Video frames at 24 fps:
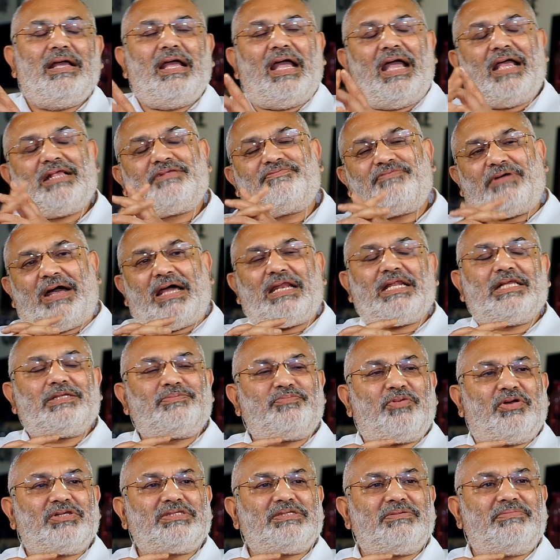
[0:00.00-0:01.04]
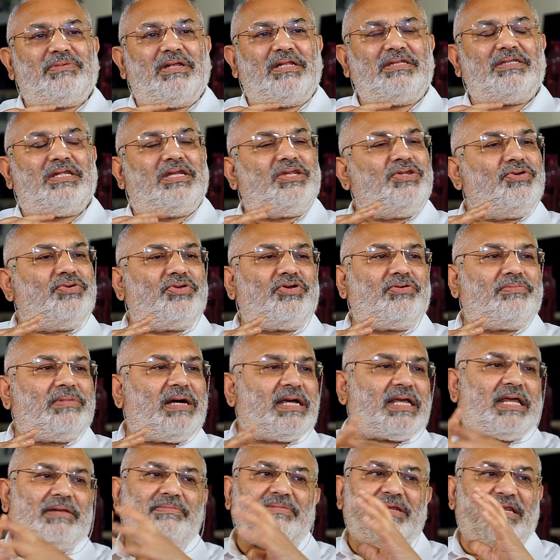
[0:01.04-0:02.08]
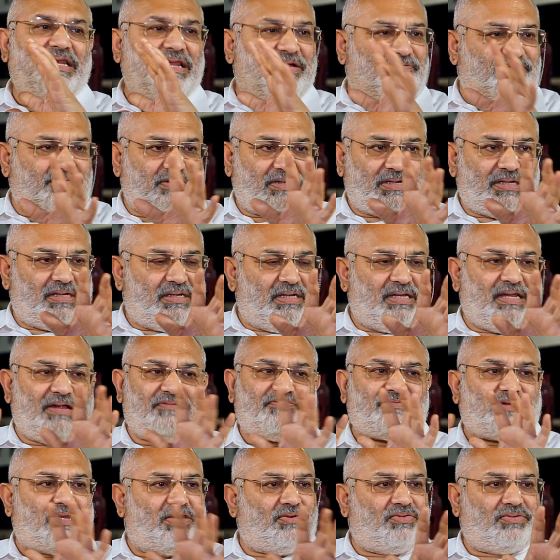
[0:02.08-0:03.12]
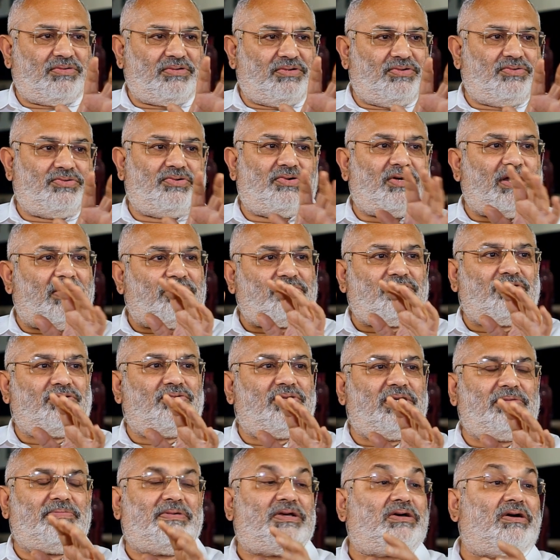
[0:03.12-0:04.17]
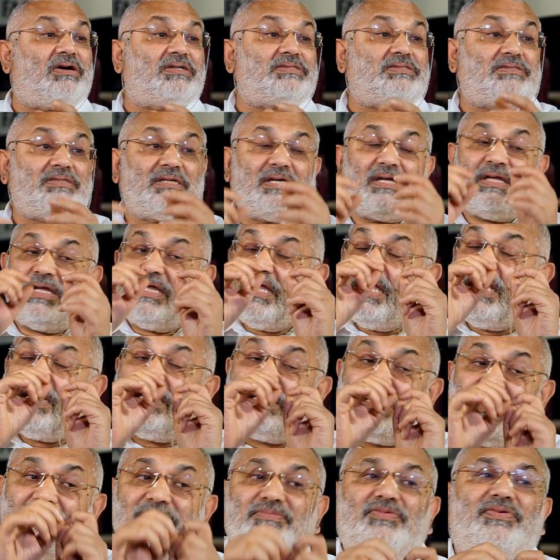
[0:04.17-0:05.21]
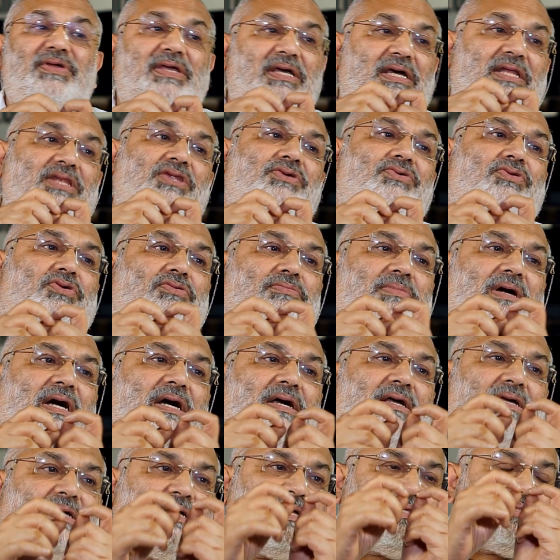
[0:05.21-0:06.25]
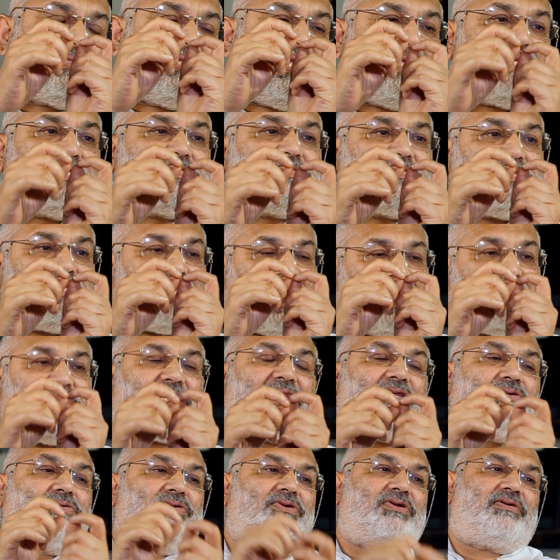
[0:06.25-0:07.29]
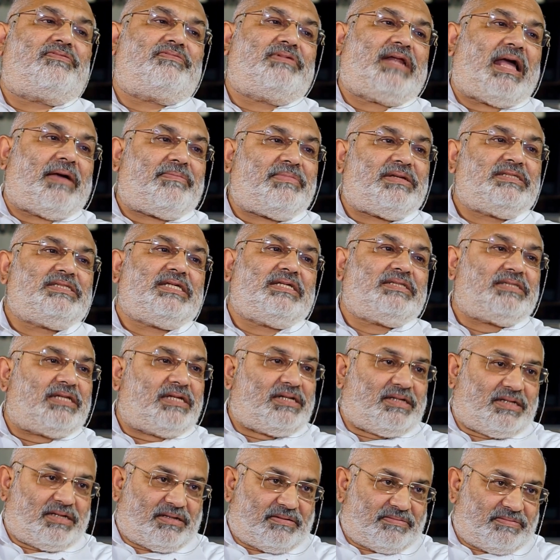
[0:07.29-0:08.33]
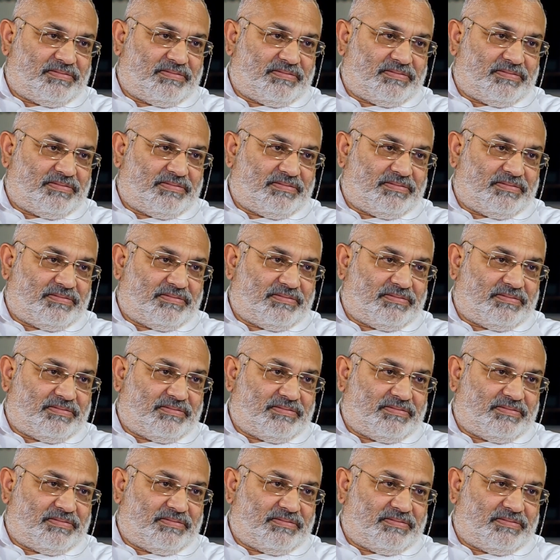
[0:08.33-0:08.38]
As far as possible, the neuroma can be left alone. You don't have to do it because in removing a neuroma, there is likelihood of damaging the nerve.